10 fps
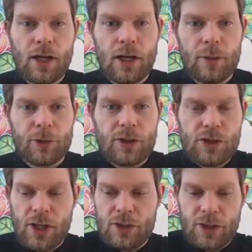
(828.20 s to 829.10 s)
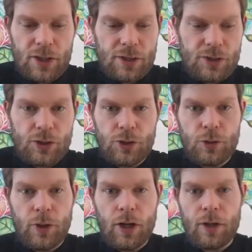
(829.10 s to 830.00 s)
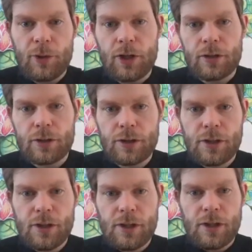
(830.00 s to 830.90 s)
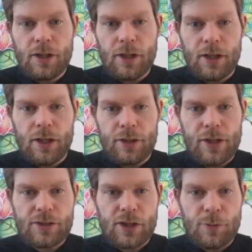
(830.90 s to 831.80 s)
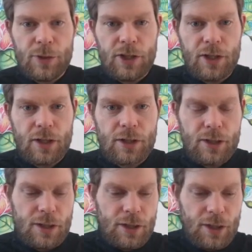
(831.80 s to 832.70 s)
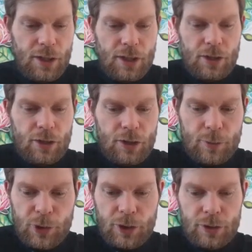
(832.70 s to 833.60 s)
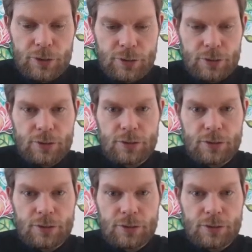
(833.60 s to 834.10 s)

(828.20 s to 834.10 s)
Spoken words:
I'm going to change it to armor. That's going to be a armor,